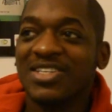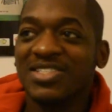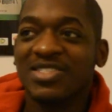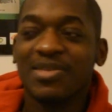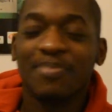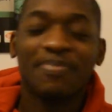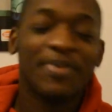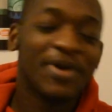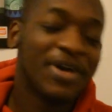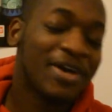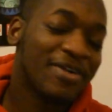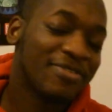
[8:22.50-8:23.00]
does
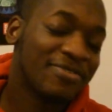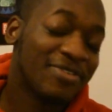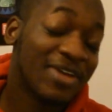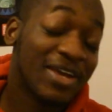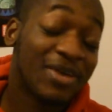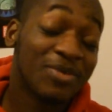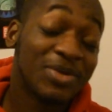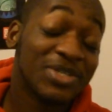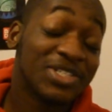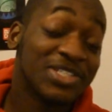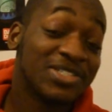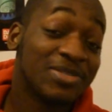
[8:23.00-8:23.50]
the booger
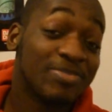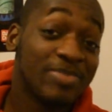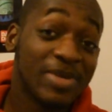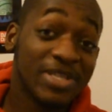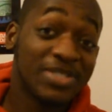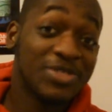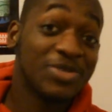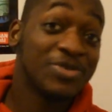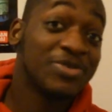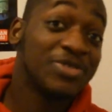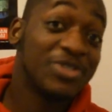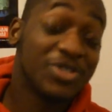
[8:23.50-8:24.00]
thing, which is a
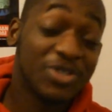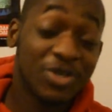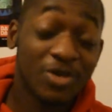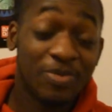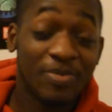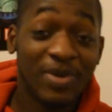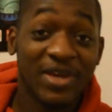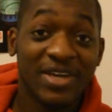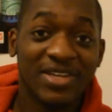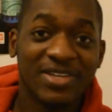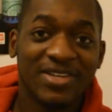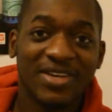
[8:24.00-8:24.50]
bit too
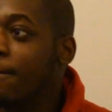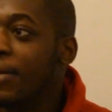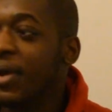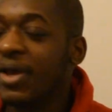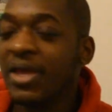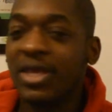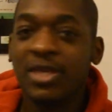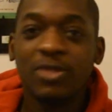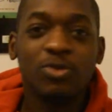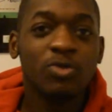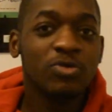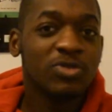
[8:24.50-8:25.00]
stupid,
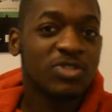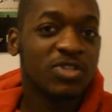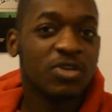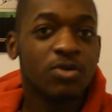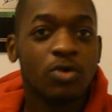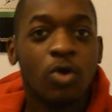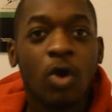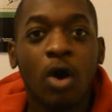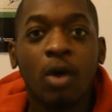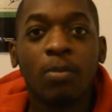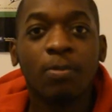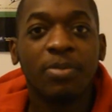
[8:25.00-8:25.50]
but he
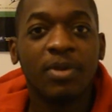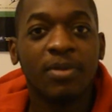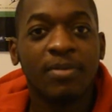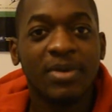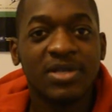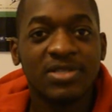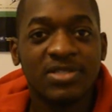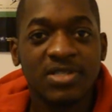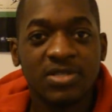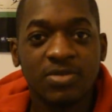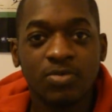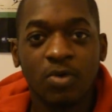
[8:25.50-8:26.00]
also
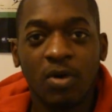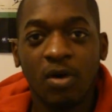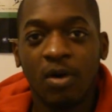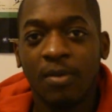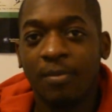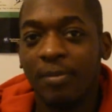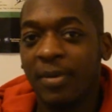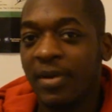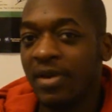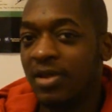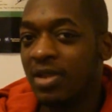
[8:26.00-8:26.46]
compliments as well.